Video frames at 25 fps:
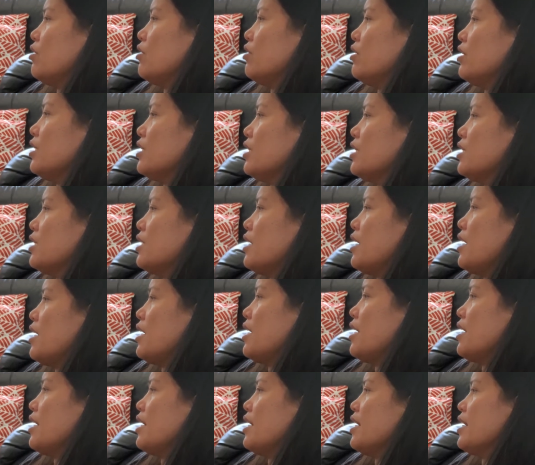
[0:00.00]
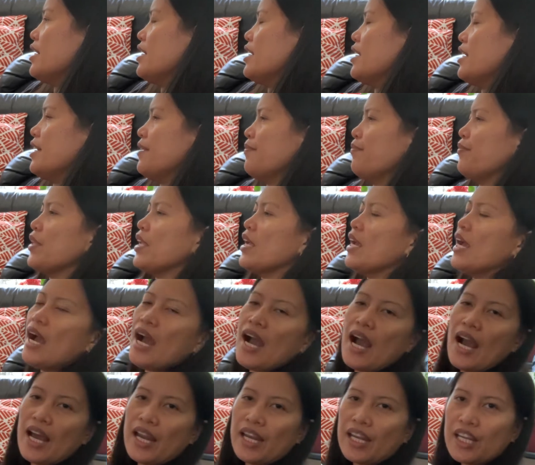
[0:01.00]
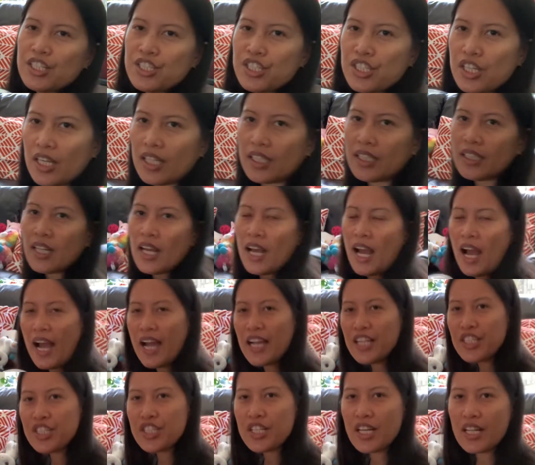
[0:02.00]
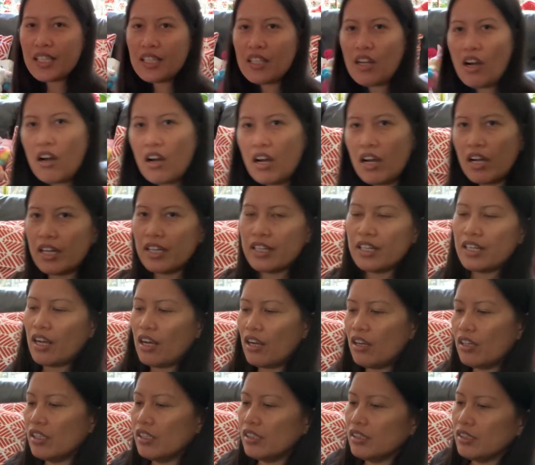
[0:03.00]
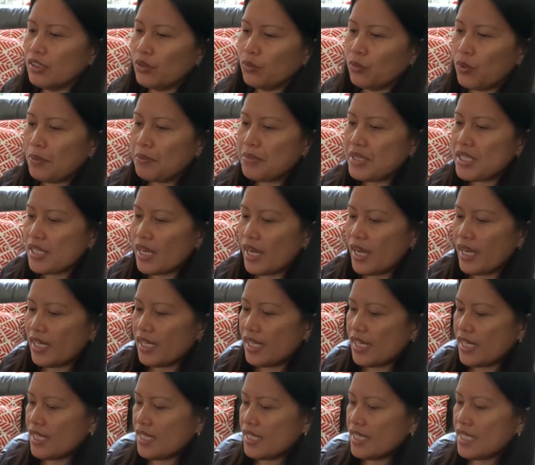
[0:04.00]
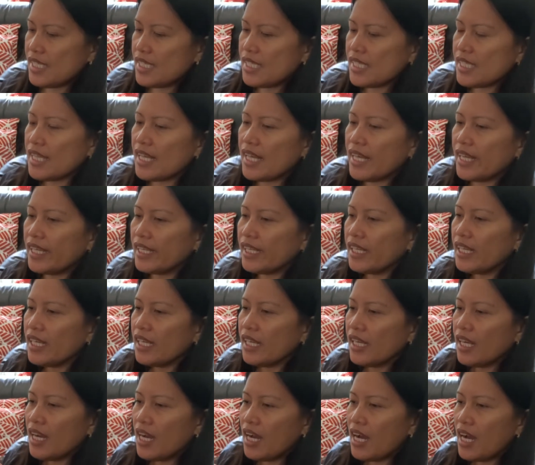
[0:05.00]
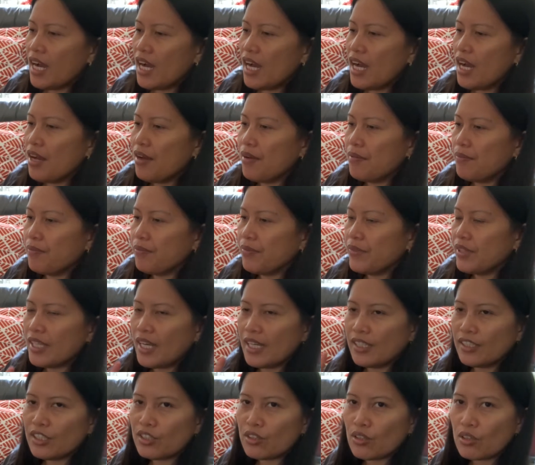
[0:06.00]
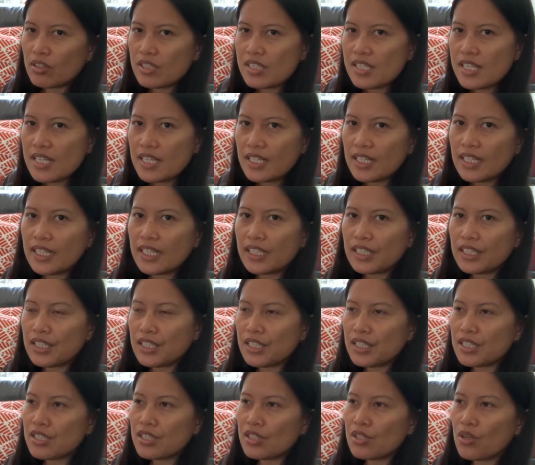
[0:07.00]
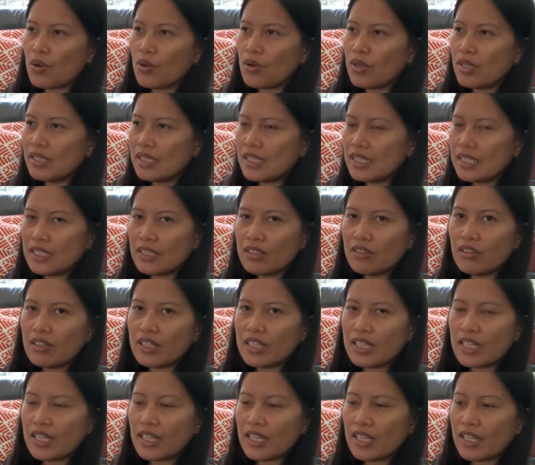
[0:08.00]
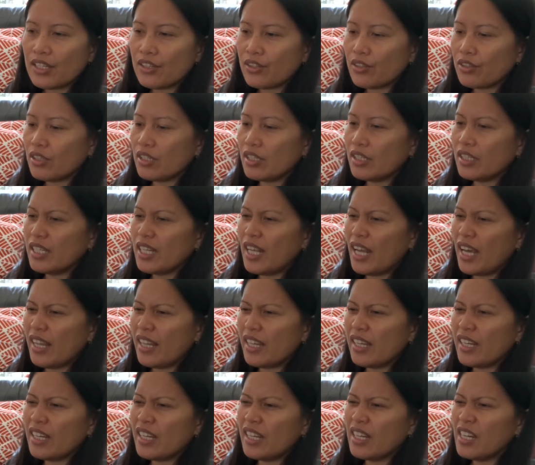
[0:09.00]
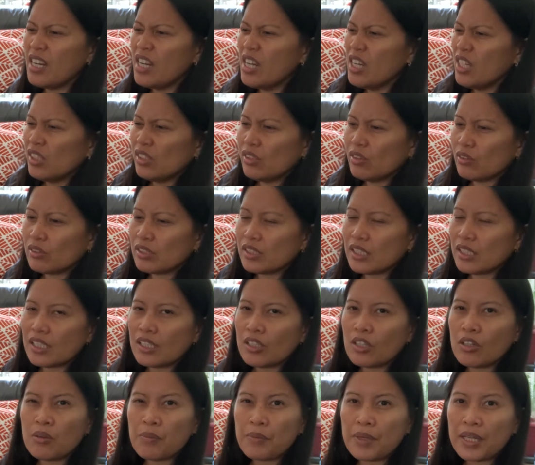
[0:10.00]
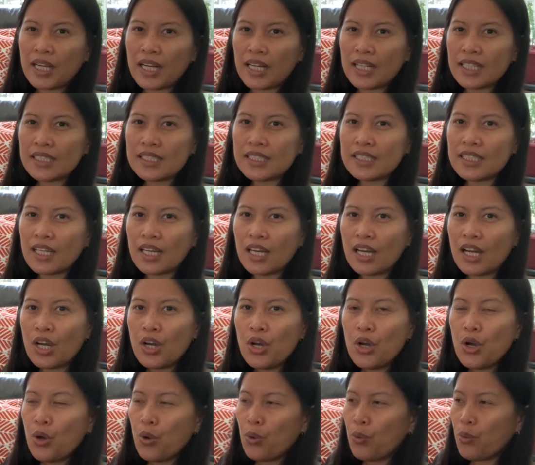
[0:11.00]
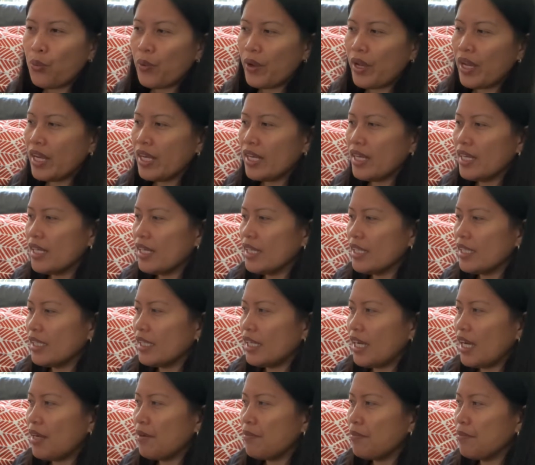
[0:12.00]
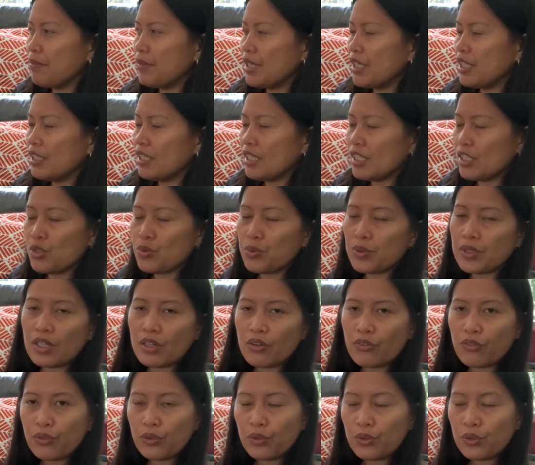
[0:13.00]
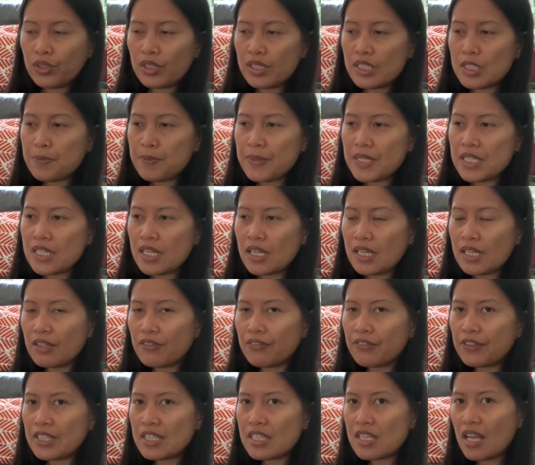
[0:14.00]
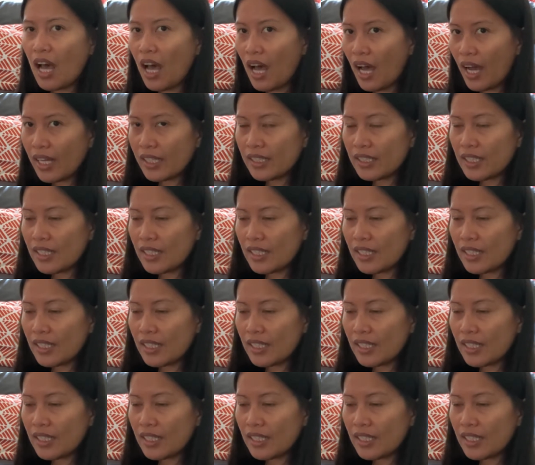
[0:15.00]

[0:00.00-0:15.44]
on the side, and I check on the website, and this is like non-toxic, like there's no lead on it or the other toxic chemicals that when it comes in touch with our food, especially if it's hot,